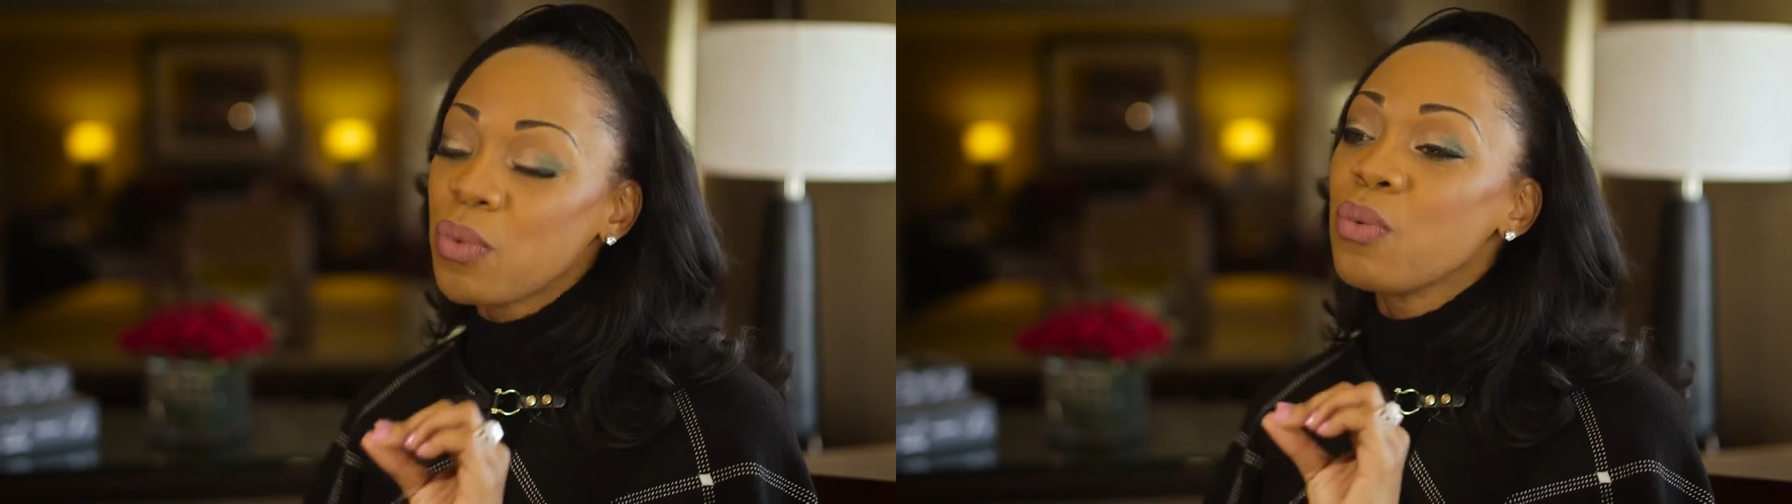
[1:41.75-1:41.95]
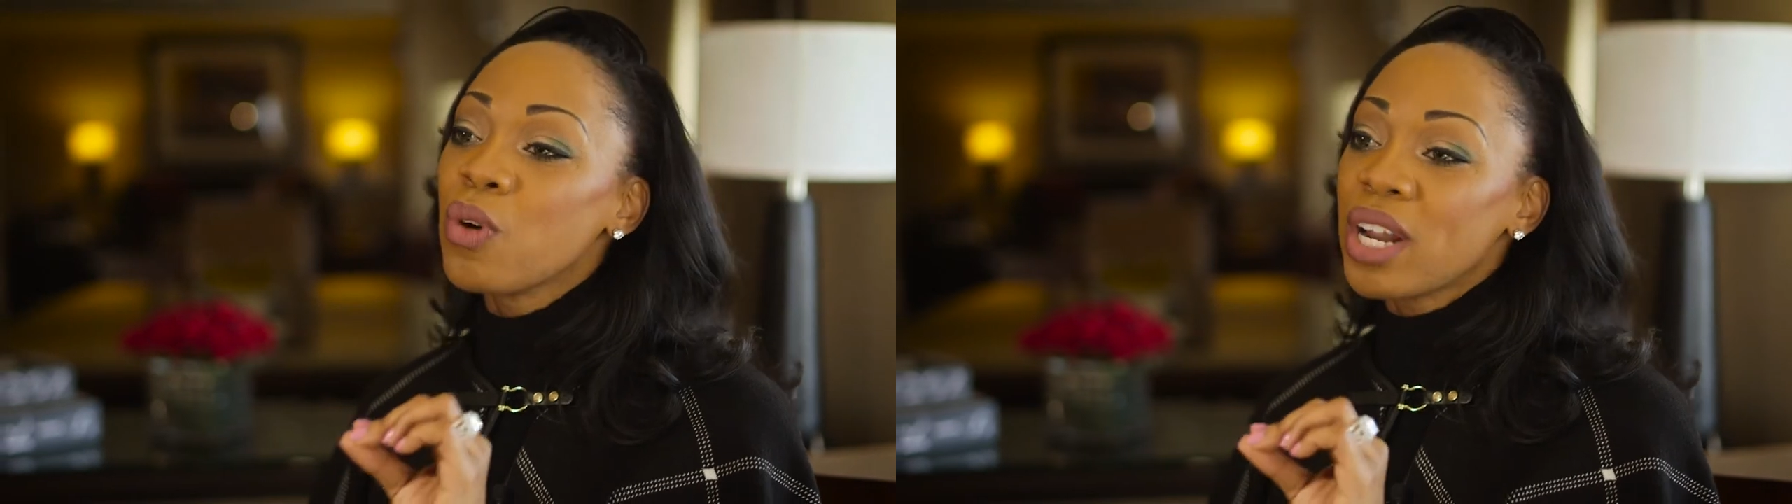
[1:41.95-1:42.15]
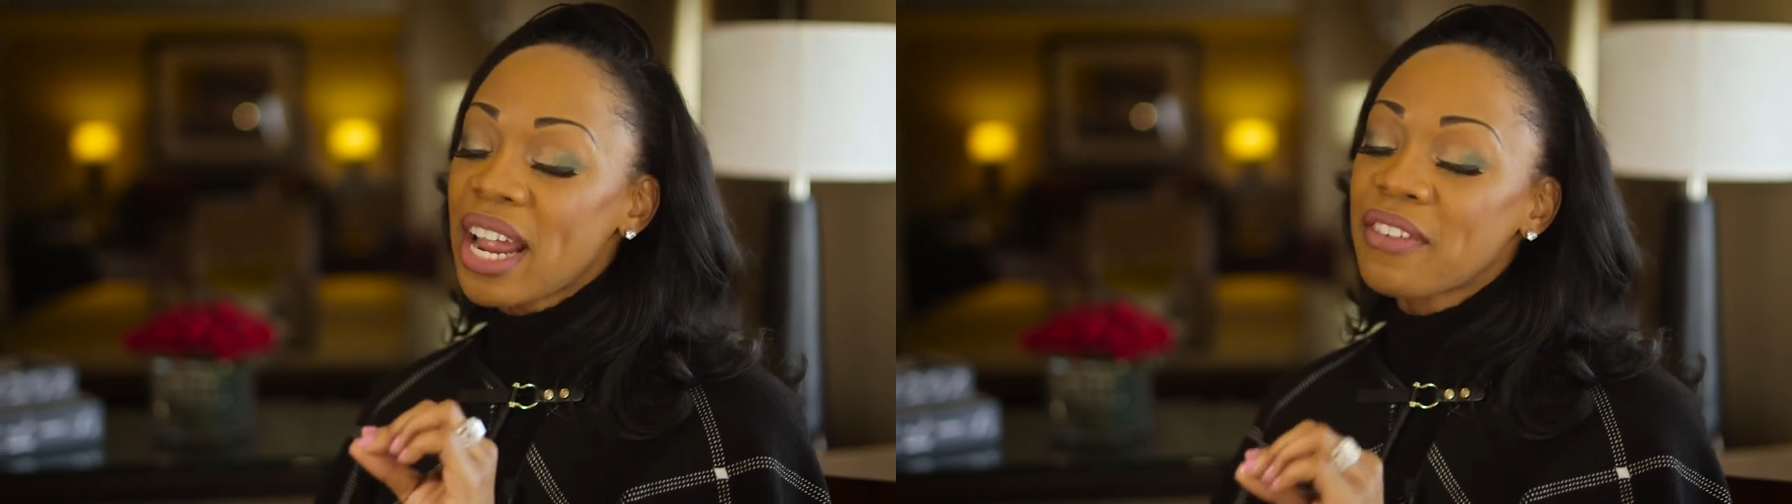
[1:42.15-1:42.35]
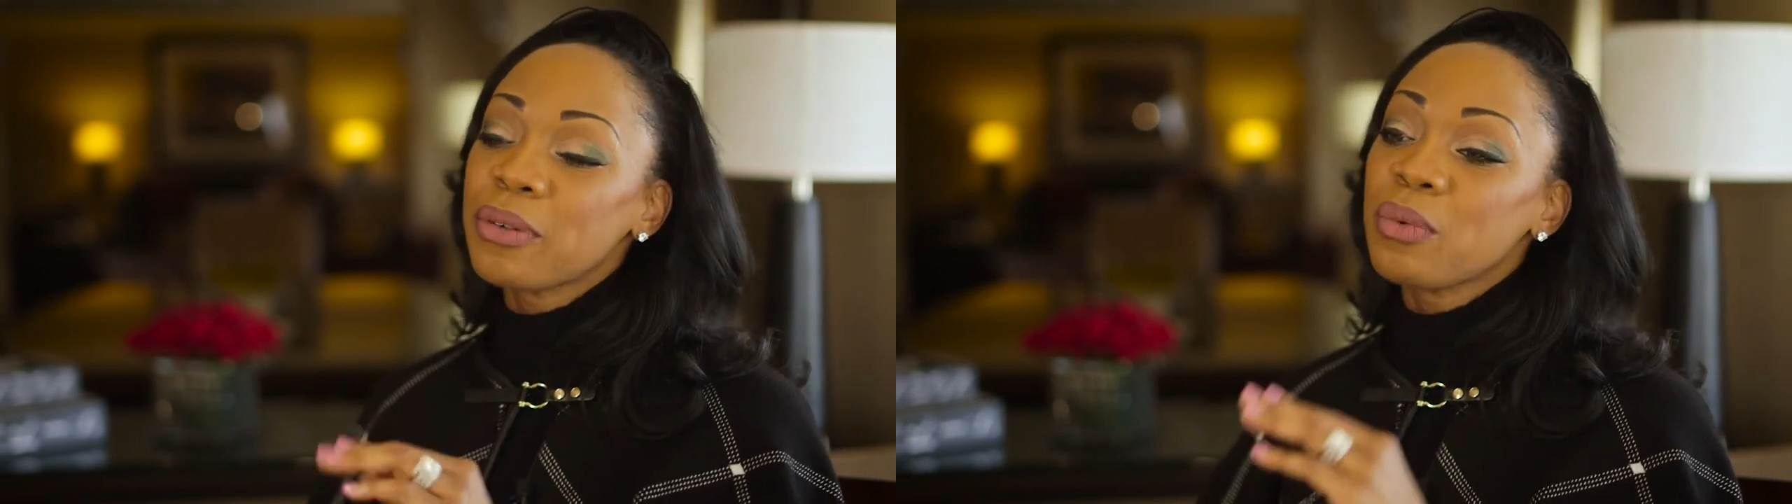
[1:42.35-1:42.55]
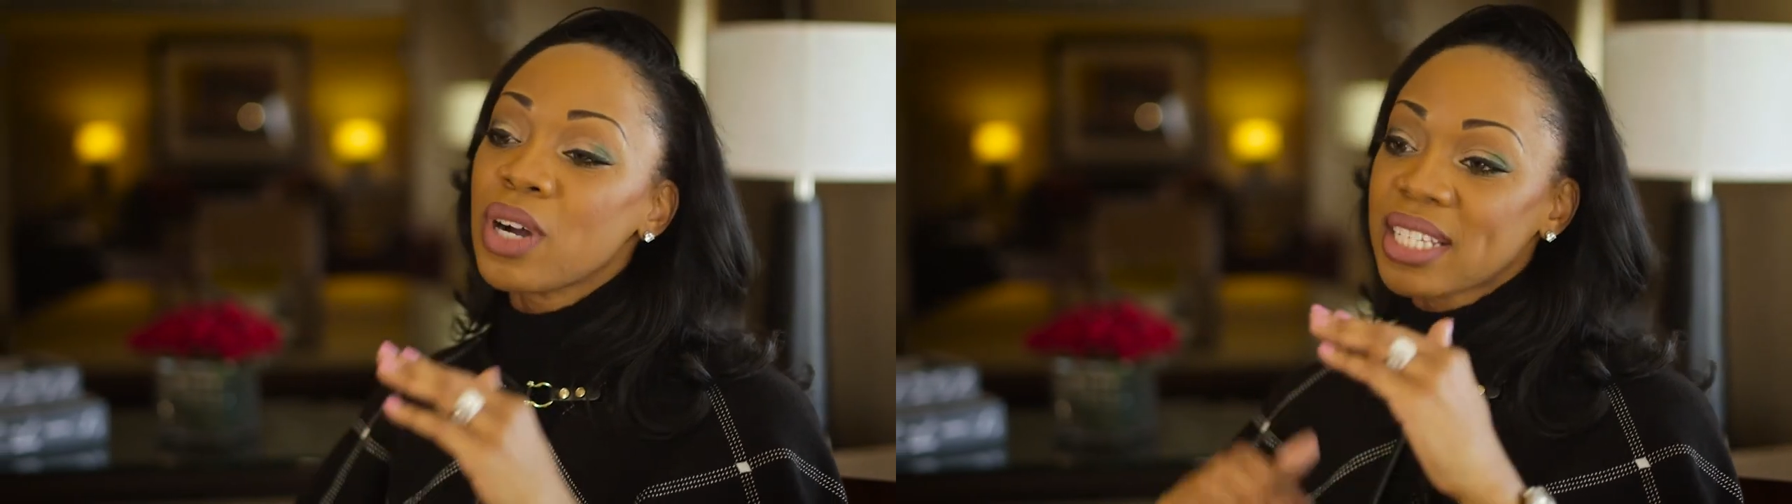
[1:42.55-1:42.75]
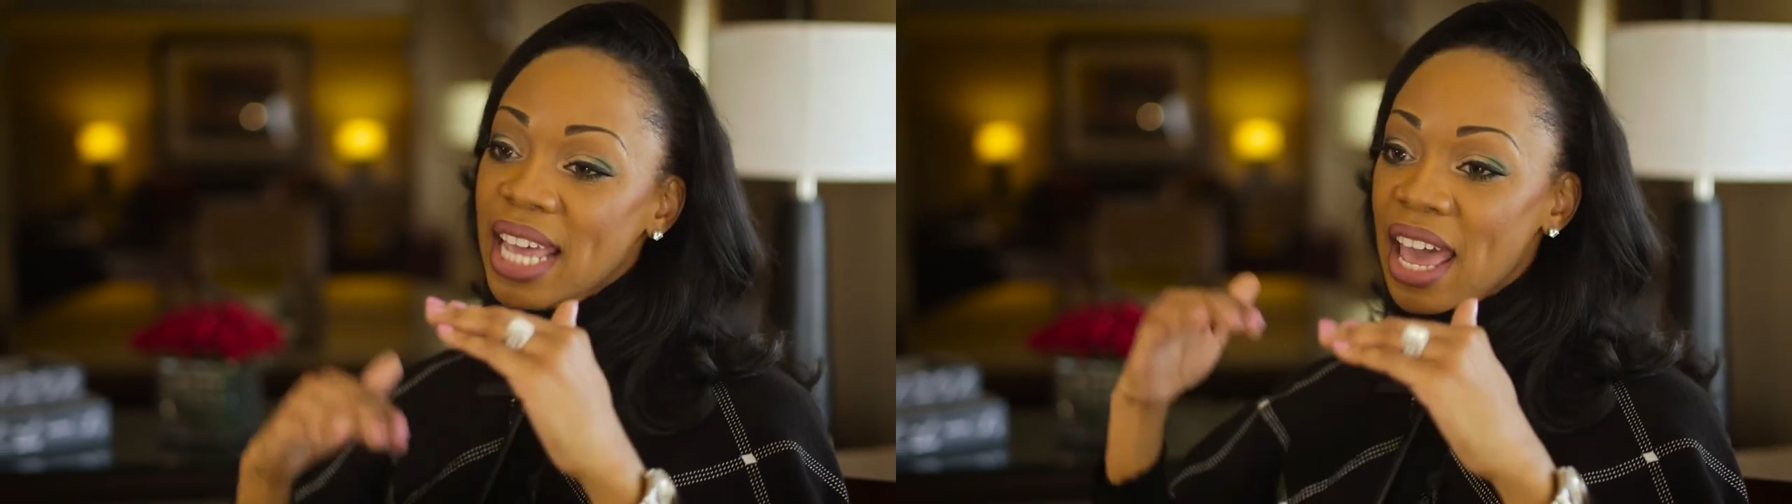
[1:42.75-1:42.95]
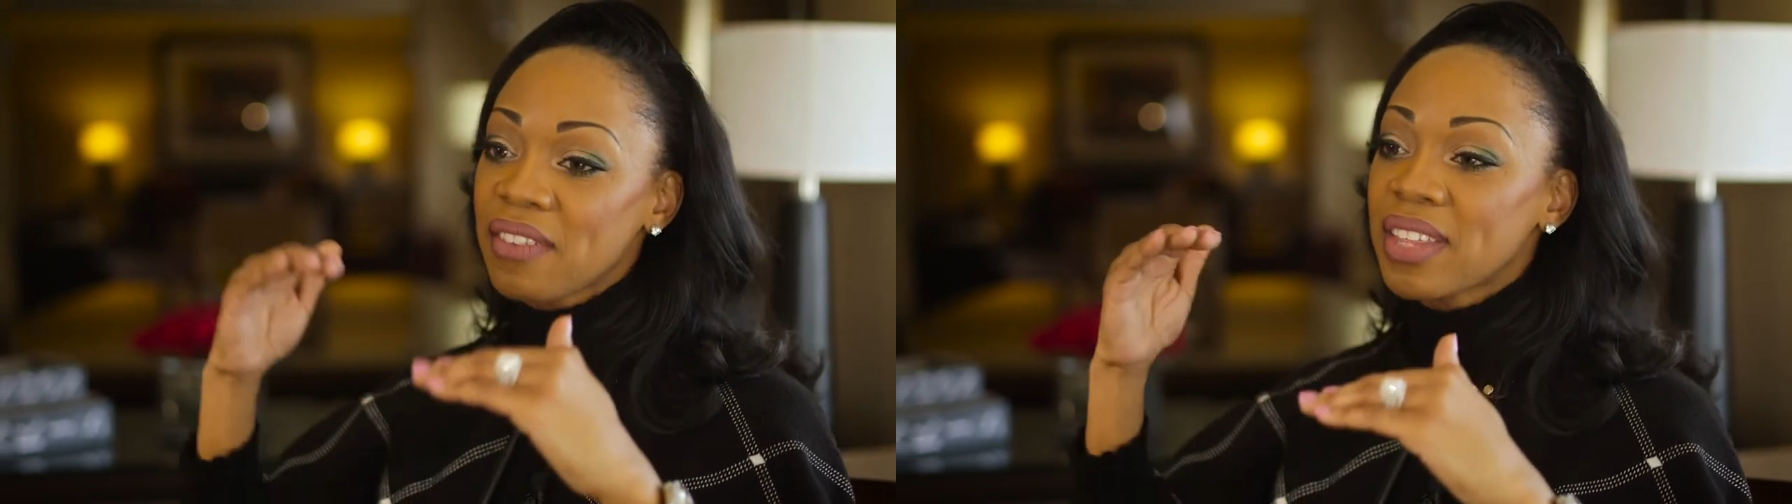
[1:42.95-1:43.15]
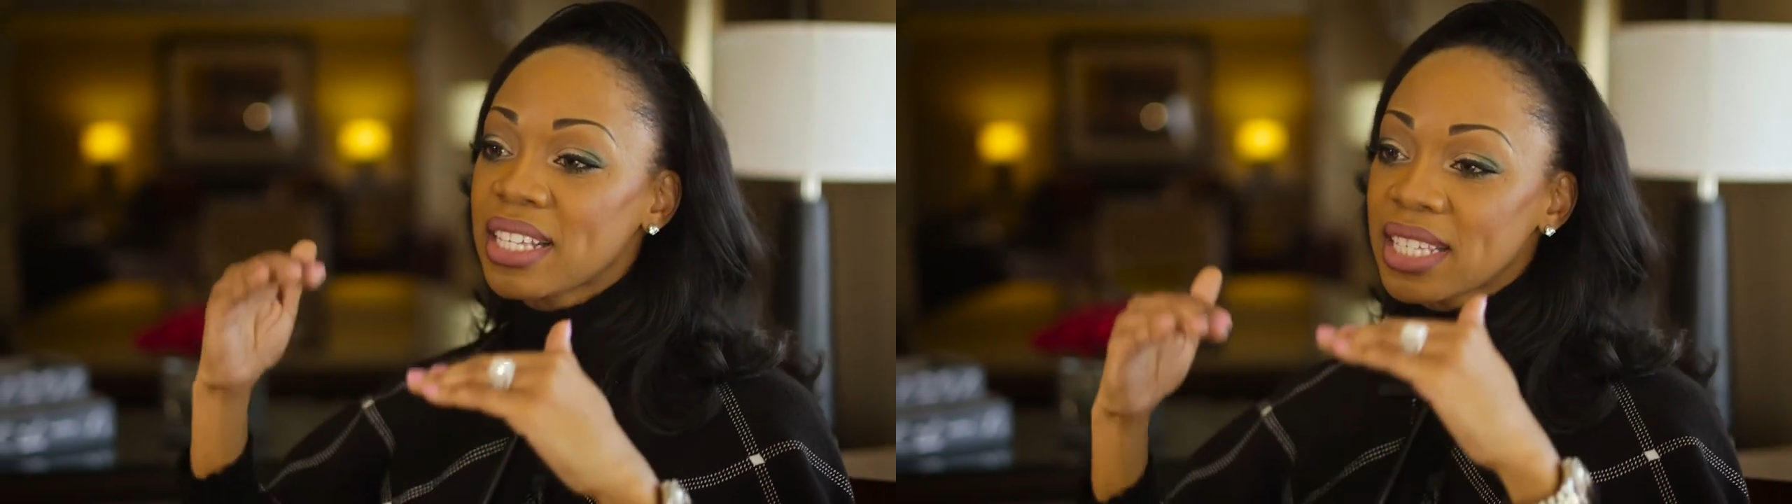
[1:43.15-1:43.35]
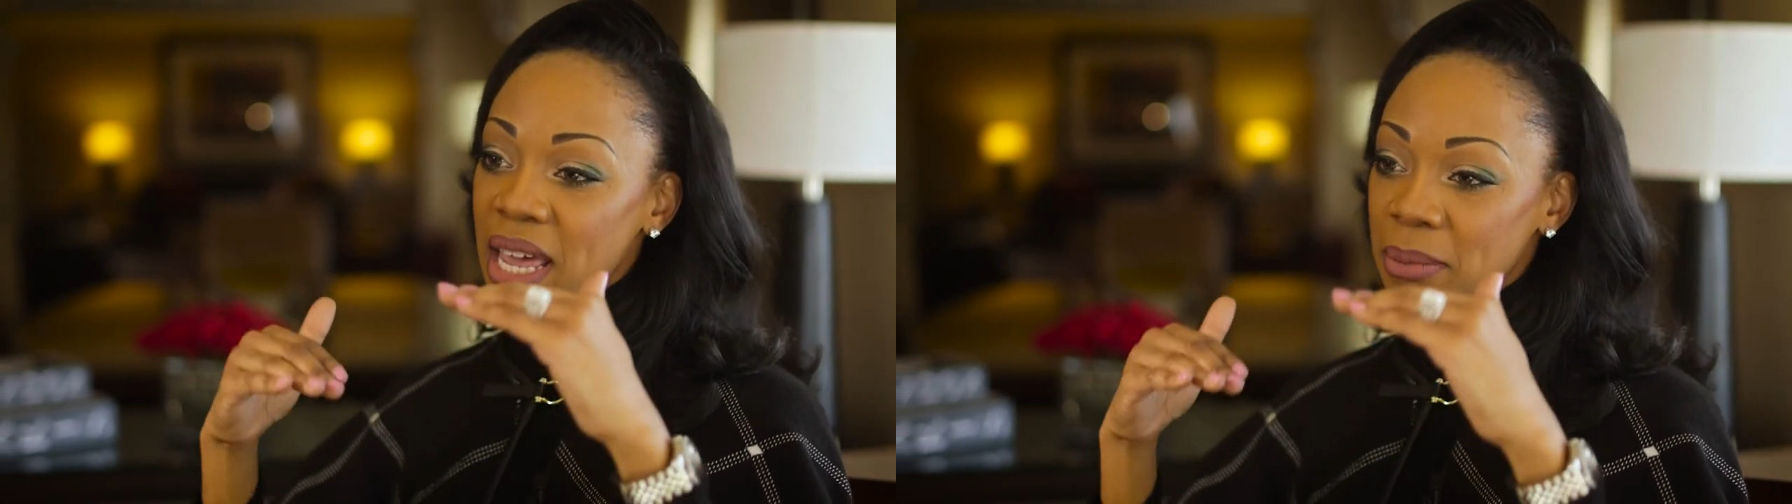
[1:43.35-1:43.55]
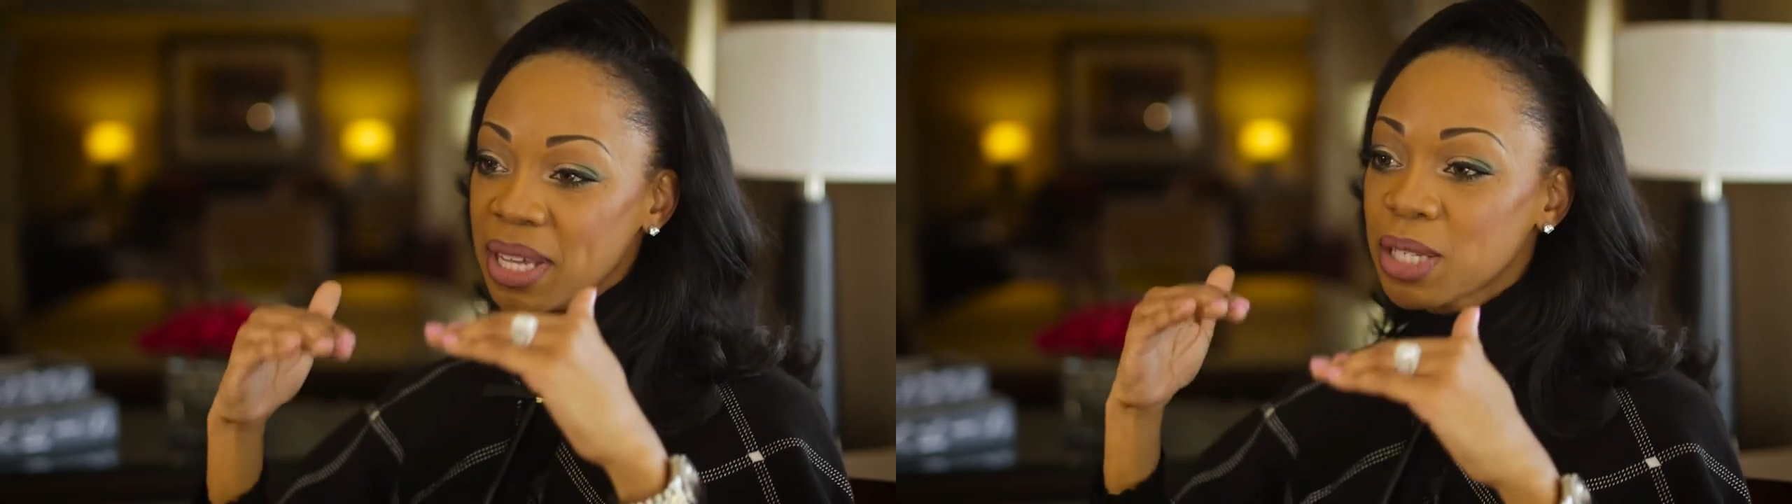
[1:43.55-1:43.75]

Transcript: we want everyone to have that same